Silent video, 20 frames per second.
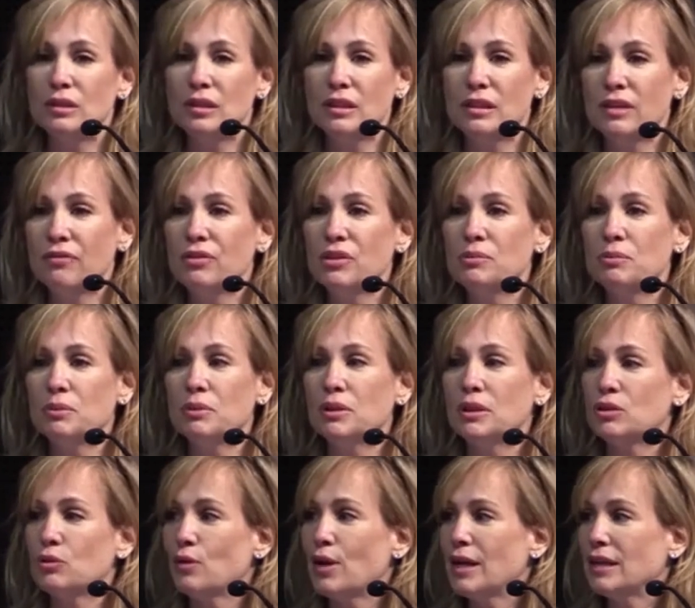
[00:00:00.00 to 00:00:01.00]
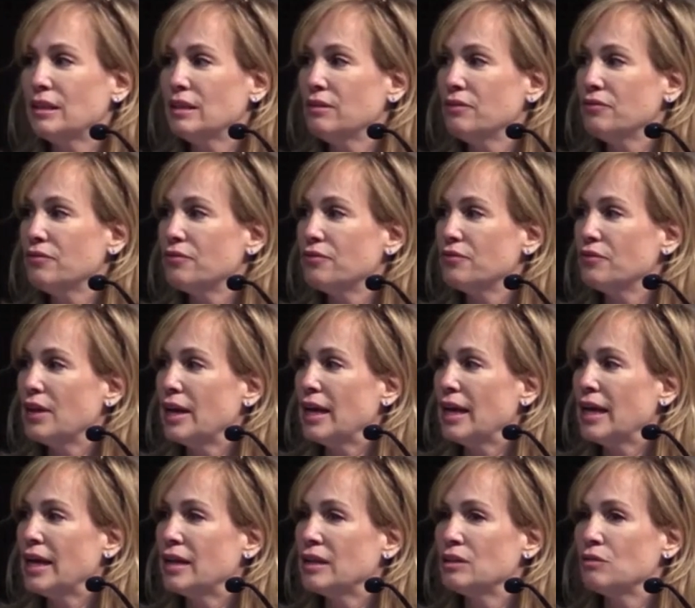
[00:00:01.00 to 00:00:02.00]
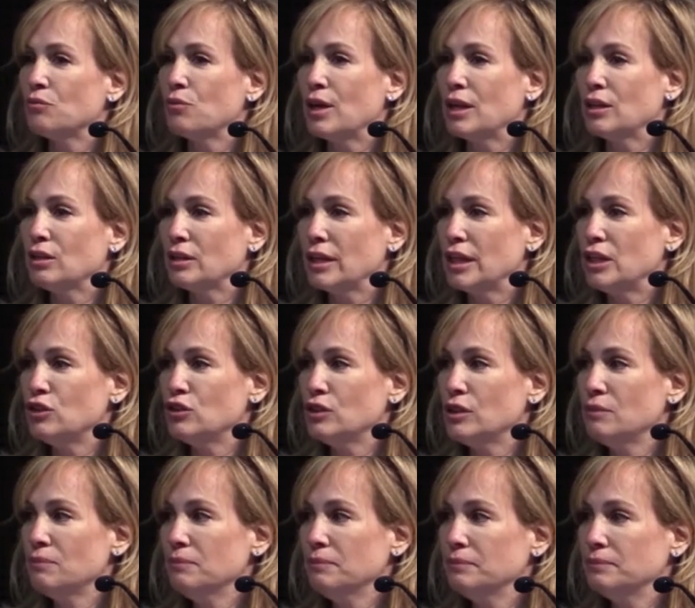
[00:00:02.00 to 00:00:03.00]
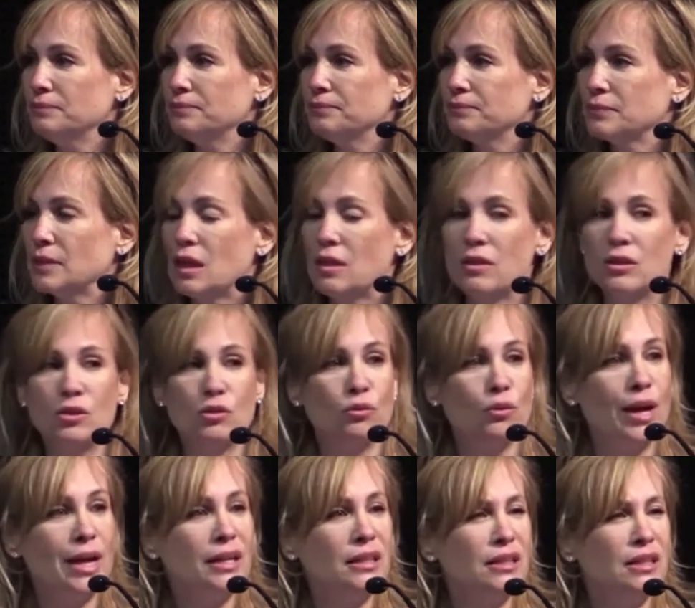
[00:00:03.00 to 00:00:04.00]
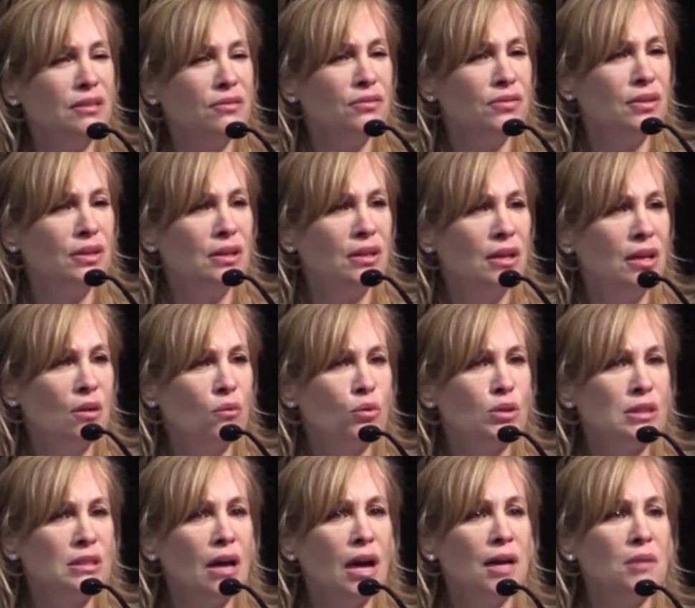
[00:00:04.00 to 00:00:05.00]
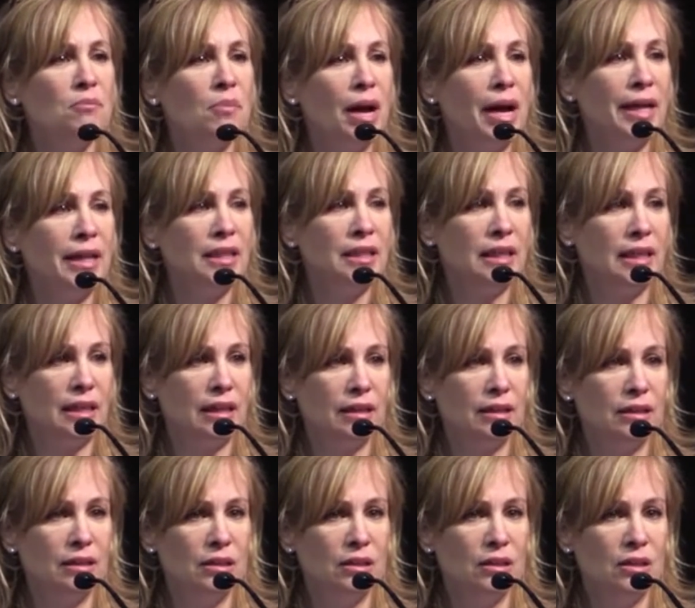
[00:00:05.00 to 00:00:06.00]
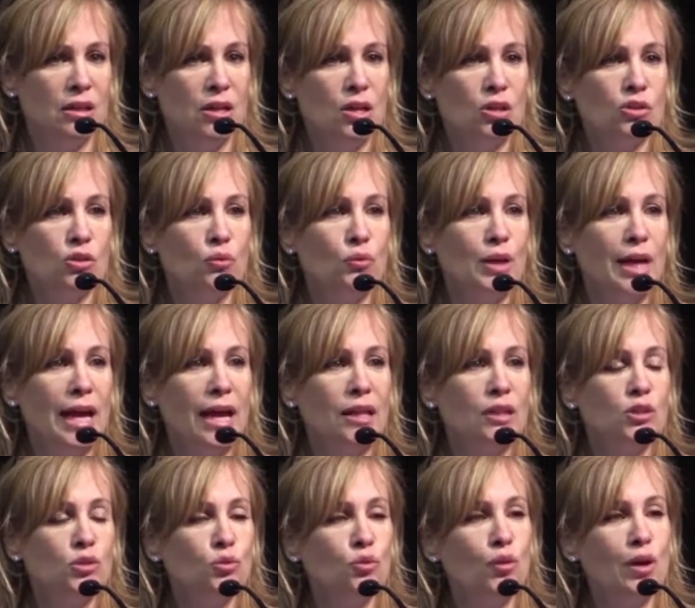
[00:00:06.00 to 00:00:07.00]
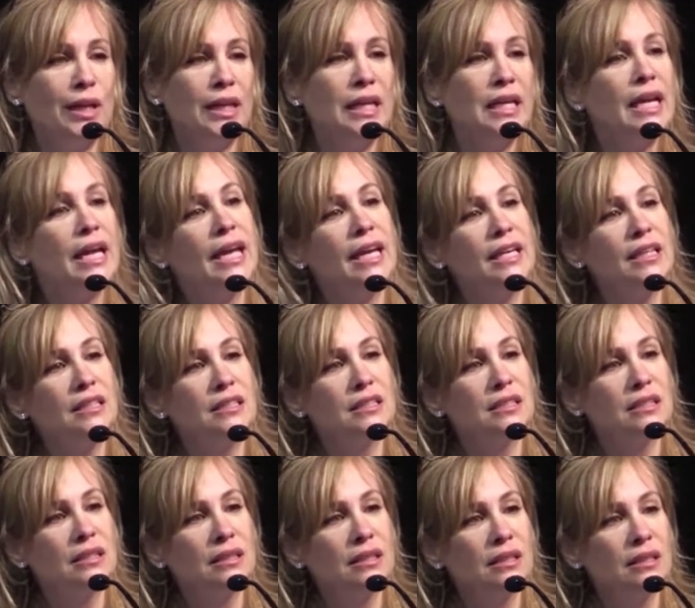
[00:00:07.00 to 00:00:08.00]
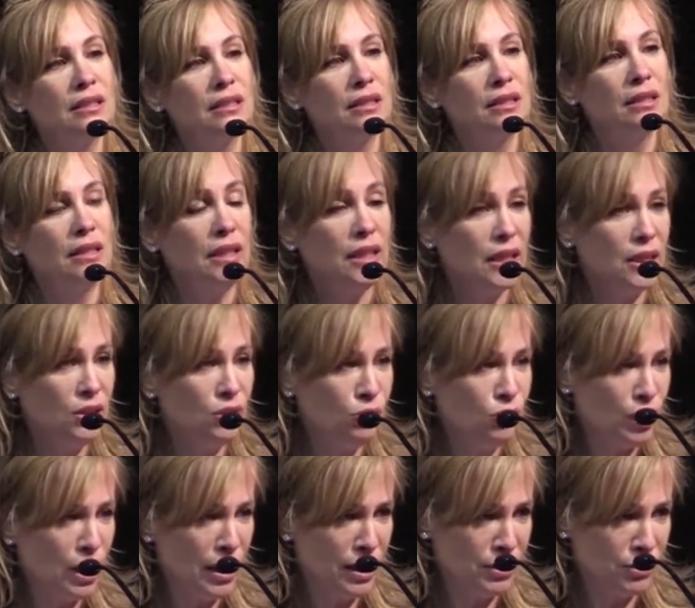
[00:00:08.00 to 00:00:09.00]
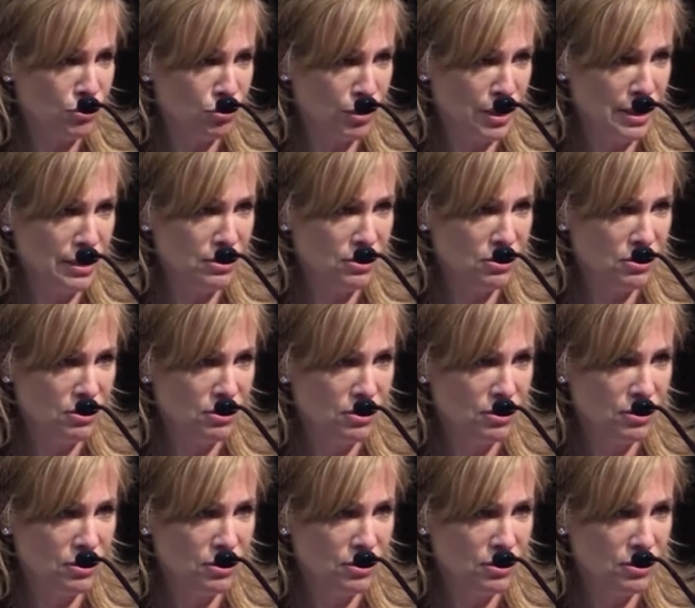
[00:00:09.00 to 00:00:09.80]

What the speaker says: The difference between a directive and regulation, the directive was non-binding. So we had 28 EU countries